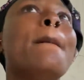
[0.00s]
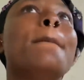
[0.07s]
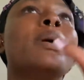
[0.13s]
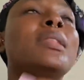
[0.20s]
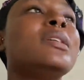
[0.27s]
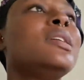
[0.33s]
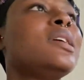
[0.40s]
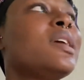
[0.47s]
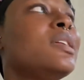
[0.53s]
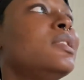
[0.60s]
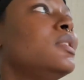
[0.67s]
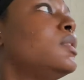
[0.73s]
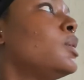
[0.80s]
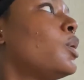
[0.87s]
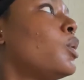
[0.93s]
But then
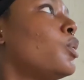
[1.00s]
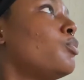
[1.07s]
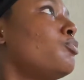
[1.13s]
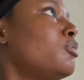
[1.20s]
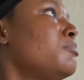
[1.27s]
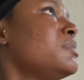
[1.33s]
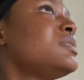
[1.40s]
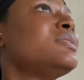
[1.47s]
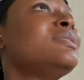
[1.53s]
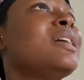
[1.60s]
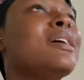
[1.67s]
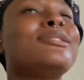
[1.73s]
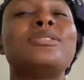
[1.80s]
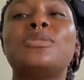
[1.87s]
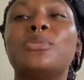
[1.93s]
again, the room isn't
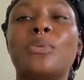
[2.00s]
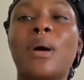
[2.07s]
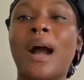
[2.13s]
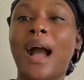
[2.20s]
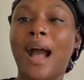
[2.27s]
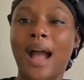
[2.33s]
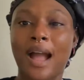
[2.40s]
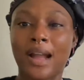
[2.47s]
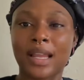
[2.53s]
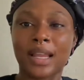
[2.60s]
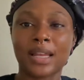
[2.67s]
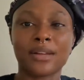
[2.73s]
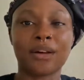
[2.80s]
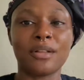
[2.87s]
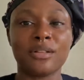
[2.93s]
that too high
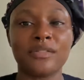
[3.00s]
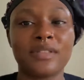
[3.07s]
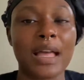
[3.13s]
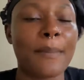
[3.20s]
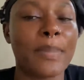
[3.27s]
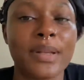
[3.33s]
and all of that.